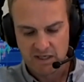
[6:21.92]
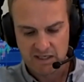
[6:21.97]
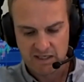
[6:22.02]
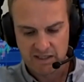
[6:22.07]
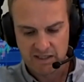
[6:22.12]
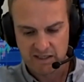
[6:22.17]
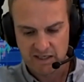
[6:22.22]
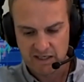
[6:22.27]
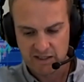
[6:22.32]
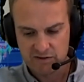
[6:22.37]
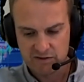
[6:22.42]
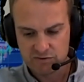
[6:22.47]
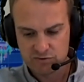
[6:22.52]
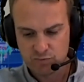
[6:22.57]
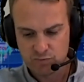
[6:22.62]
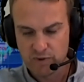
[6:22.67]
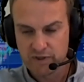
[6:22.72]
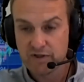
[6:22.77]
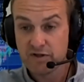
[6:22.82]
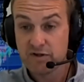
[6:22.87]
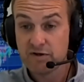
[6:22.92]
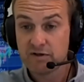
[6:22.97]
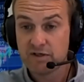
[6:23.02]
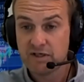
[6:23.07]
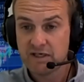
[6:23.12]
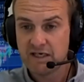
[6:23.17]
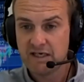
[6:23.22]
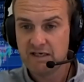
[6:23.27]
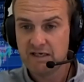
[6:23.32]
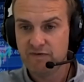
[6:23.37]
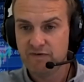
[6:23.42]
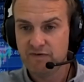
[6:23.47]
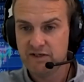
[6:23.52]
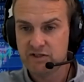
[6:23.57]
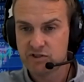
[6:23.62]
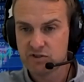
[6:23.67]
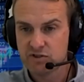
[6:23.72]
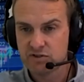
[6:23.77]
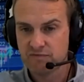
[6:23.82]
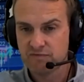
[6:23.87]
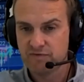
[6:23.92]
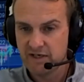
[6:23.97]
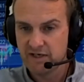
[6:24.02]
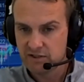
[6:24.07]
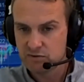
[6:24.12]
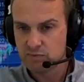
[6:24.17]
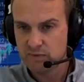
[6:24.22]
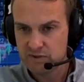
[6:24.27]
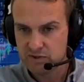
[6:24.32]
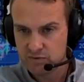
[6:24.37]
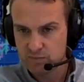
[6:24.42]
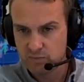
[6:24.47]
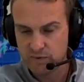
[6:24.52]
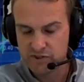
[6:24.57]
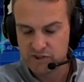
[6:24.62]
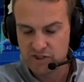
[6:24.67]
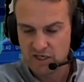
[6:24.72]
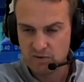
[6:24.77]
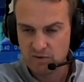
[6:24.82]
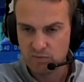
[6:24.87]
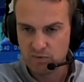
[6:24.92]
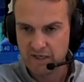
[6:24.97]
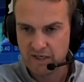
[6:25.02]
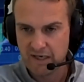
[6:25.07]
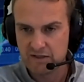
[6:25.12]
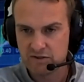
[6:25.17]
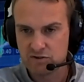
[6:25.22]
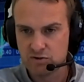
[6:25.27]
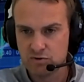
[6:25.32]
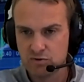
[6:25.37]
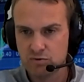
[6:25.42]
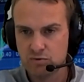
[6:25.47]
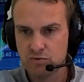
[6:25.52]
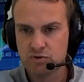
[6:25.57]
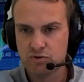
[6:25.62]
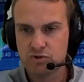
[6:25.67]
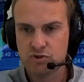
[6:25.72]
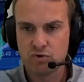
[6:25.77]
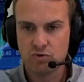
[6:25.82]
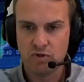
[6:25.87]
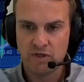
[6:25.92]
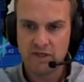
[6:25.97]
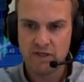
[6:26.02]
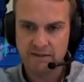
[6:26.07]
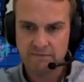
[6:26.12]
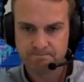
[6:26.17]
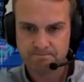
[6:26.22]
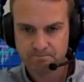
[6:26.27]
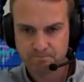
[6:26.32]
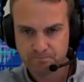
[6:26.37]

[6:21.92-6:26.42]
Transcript: And one of the key features of this, which I will get to shortly,